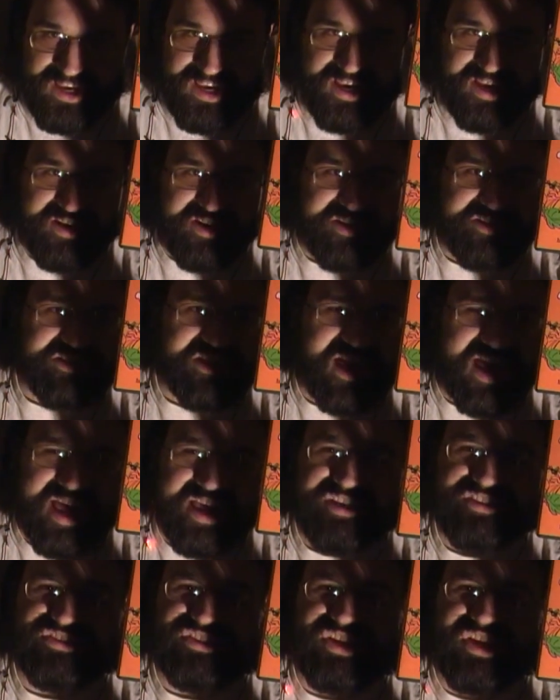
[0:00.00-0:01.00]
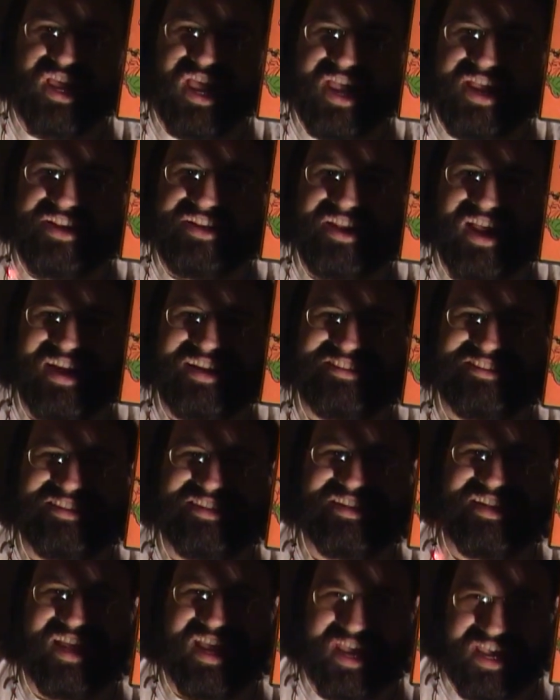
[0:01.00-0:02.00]
And it's actually a
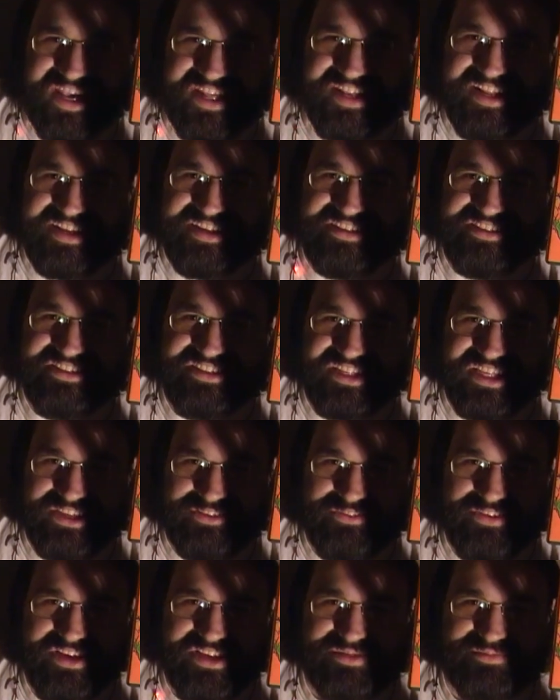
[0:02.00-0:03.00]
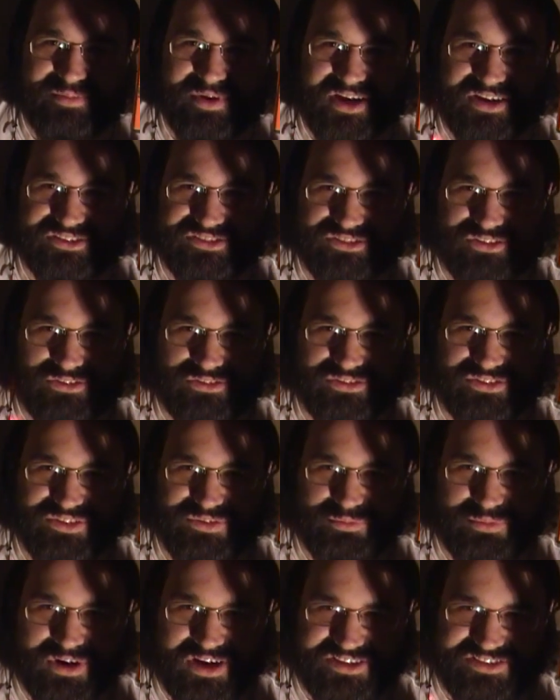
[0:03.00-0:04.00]
1980s TV special,
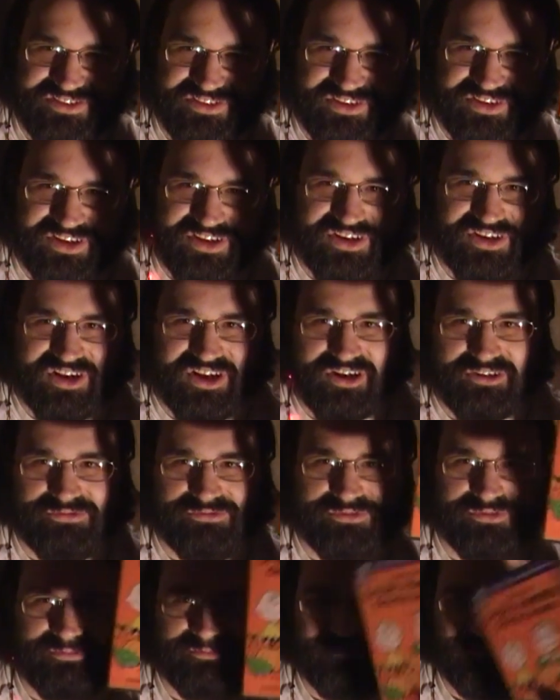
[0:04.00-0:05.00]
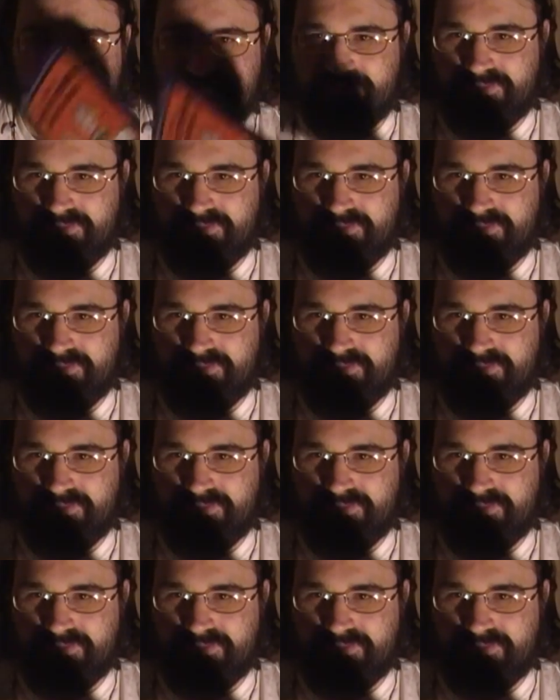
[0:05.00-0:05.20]
surprisingly enough.